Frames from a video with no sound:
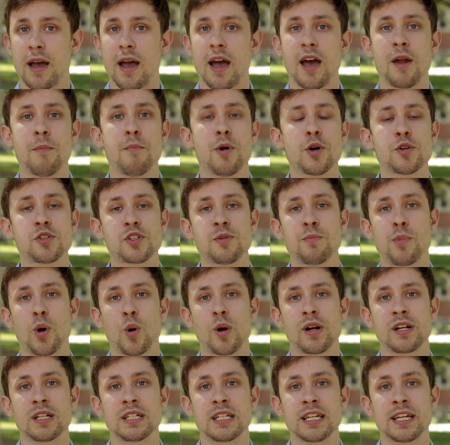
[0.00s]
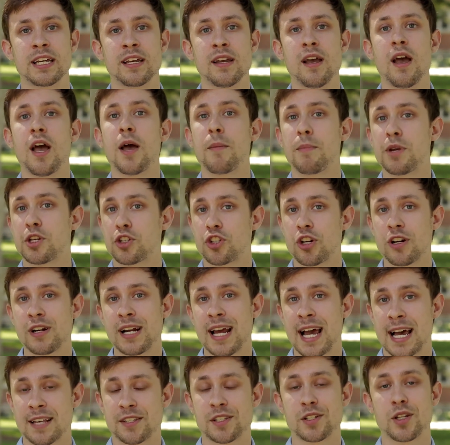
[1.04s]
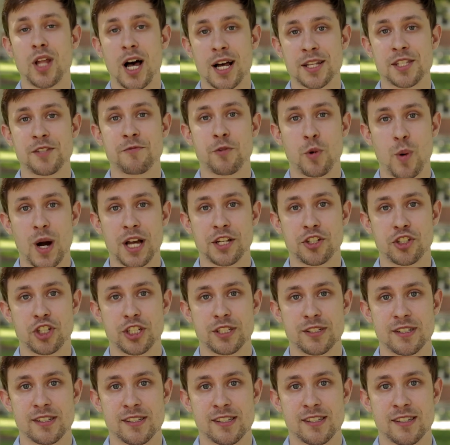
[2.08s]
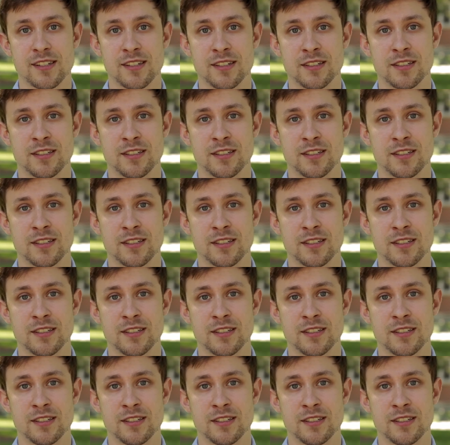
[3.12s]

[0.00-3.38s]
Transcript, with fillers: and most importantly, be sure to ask lots of questions.